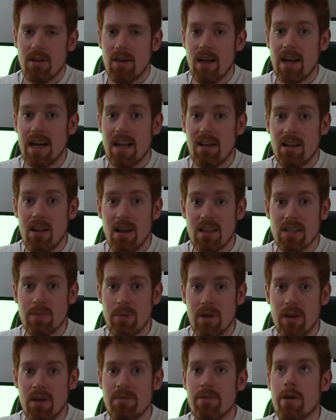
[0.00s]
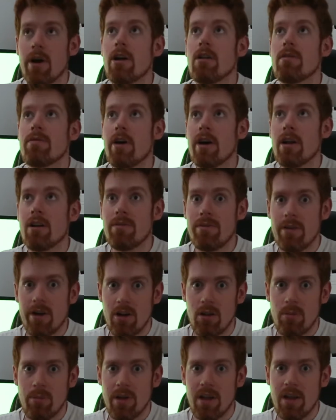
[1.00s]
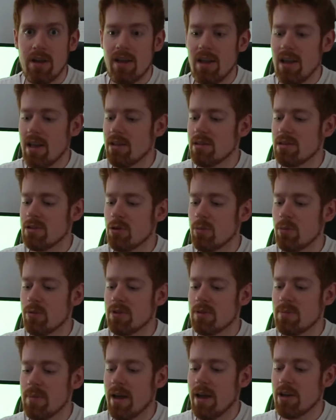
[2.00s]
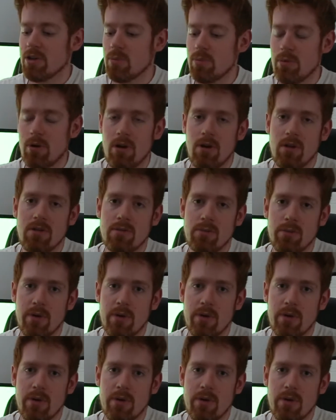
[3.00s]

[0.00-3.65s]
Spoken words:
Okay, last pick, final pick is Super Smash Bros.